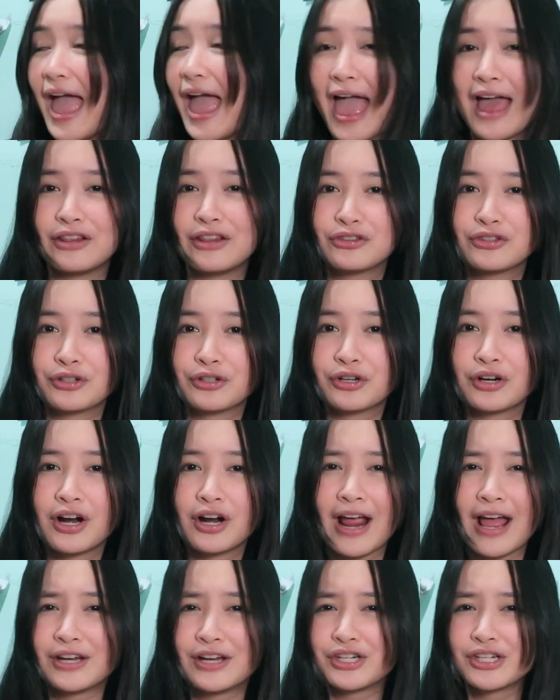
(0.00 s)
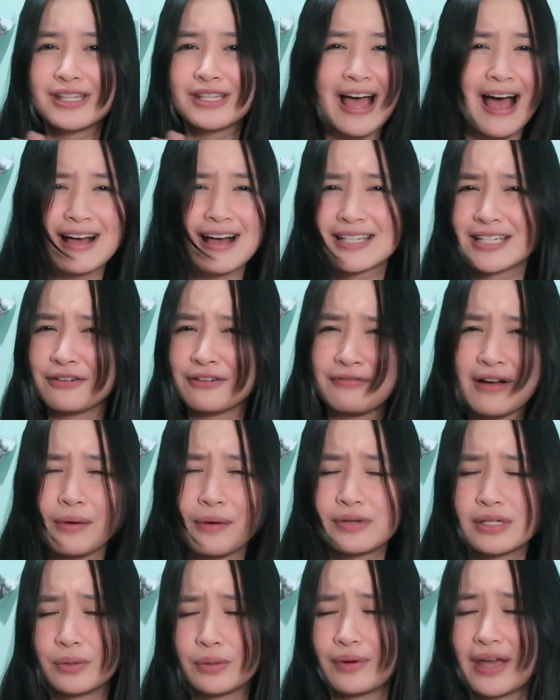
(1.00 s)
enter and just ask if I
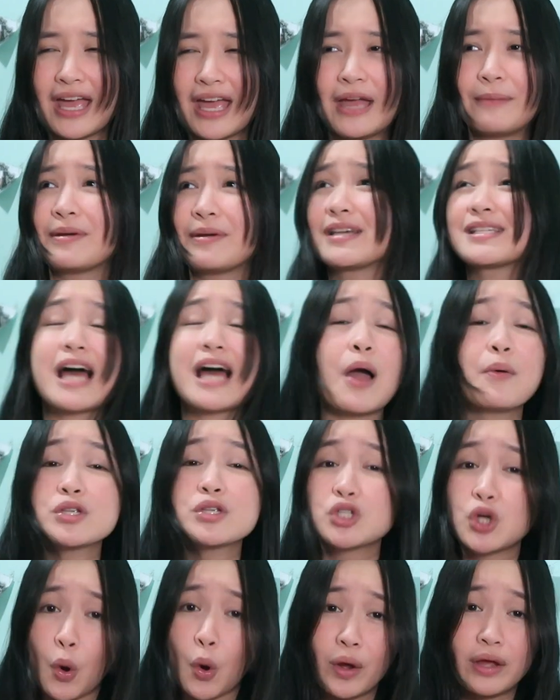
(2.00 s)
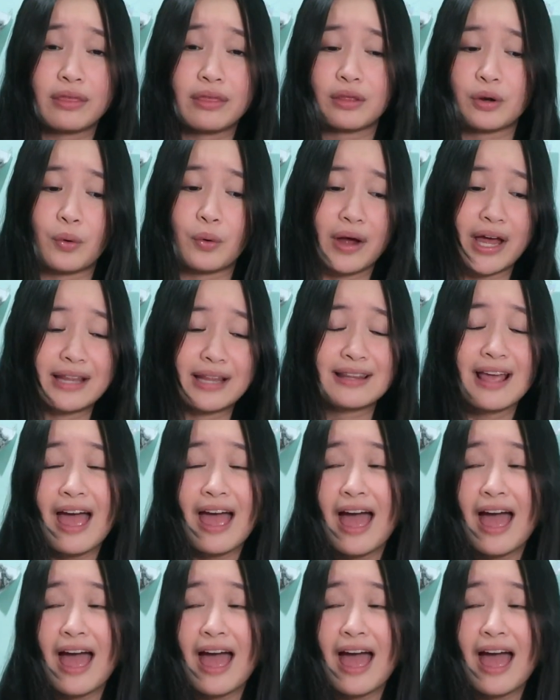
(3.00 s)
was okay, because I was going through it.